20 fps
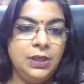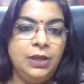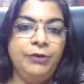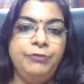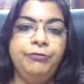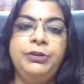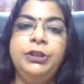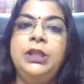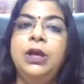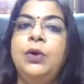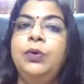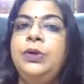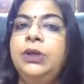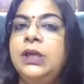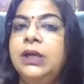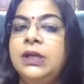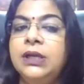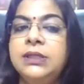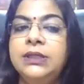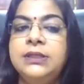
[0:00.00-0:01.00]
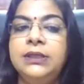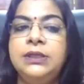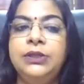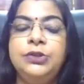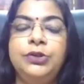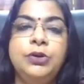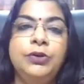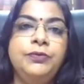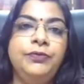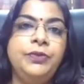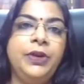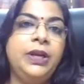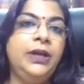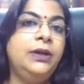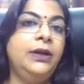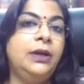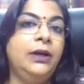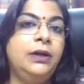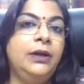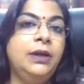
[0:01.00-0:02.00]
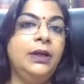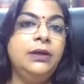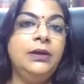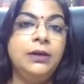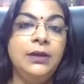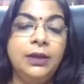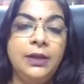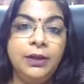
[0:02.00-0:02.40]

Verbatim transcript: without the consent of intended